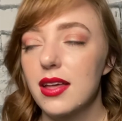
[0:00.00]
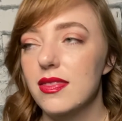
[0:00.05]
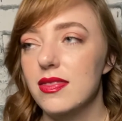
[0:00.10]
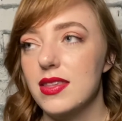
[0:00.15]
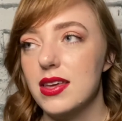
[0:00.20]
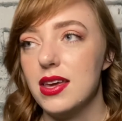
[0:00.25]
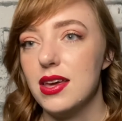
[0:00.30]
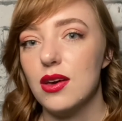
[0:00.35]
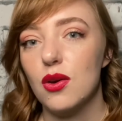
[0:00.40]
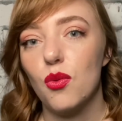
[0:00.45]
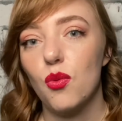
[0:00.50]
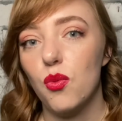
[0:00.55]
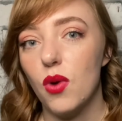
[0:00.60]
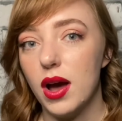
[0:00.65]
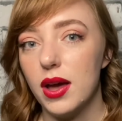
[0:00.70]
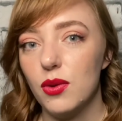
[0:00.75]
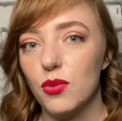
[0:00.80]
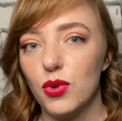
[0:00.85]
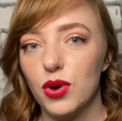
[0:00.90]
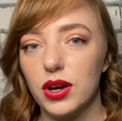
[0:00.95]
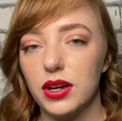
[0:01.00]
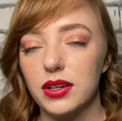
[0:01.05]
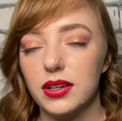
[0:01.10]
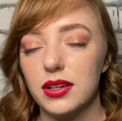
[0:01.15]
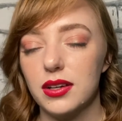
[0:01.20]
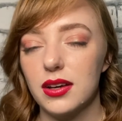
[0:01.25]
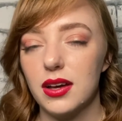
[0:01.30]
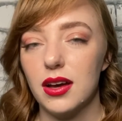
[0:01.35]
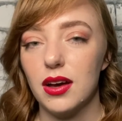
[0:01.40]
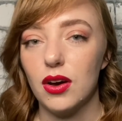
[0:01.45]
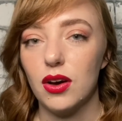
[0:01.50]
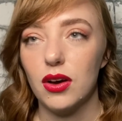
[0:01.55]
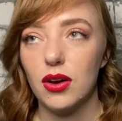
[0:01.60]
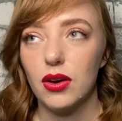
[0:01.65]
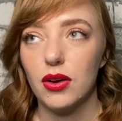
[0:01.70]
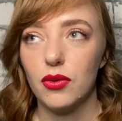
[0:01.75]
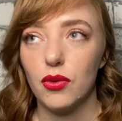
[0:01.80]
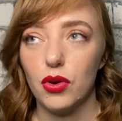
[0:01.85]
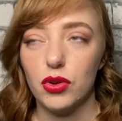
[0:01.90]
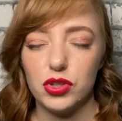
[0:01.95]
The white one,
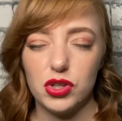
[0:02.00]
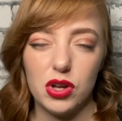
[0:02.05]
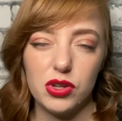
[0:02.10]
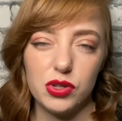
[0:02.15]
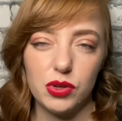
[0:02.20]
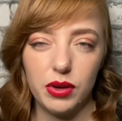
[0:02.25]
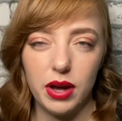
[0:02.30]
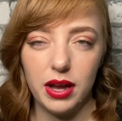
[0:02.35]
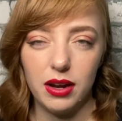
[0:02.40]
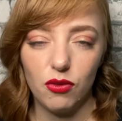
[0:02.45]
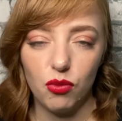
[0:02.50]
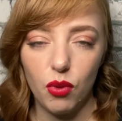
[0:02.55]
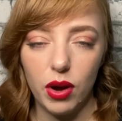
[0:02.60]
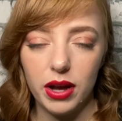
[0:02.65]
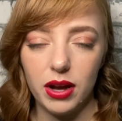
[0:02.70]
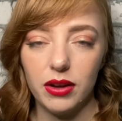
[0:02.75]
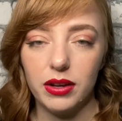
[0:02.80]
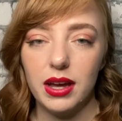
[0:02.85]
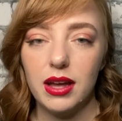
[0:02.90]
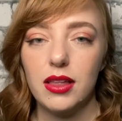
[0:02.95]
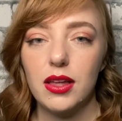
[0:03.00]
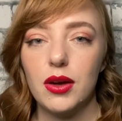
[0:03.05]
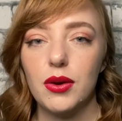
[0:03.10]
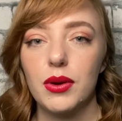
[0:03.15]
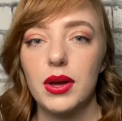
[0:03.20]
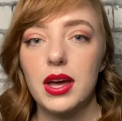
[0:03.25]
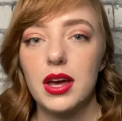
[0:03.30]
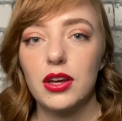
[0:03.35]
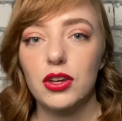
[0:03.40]
it's also kind of white or yellow.